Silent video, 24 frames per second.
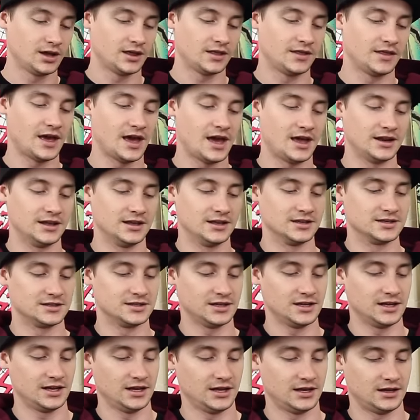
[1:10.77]
That is
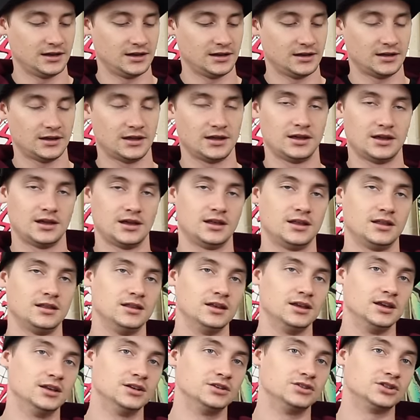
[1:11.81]
it.
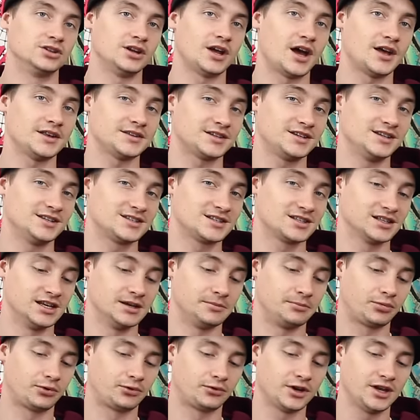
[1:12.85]
The Janoski
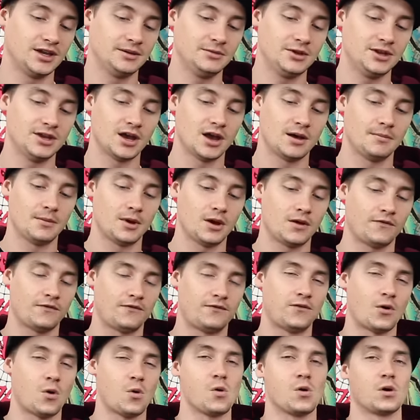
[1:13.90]
Slip Premium
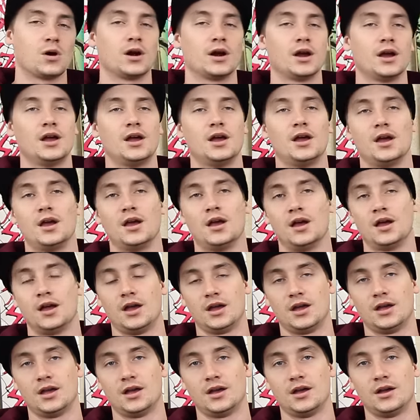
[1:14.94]
for
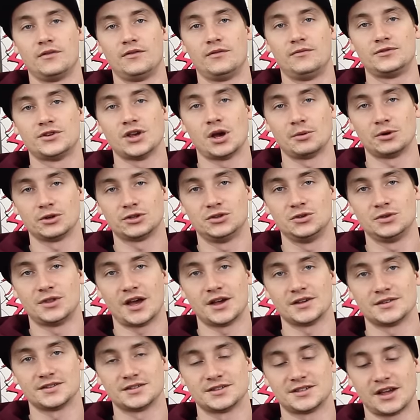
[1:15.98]
summer
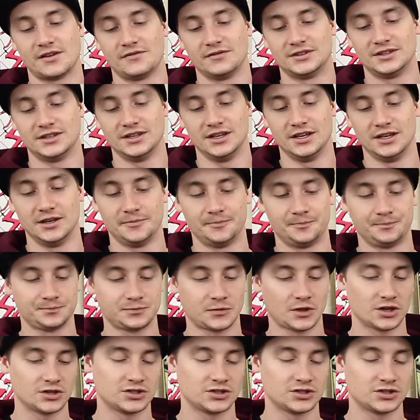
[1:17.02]
2017.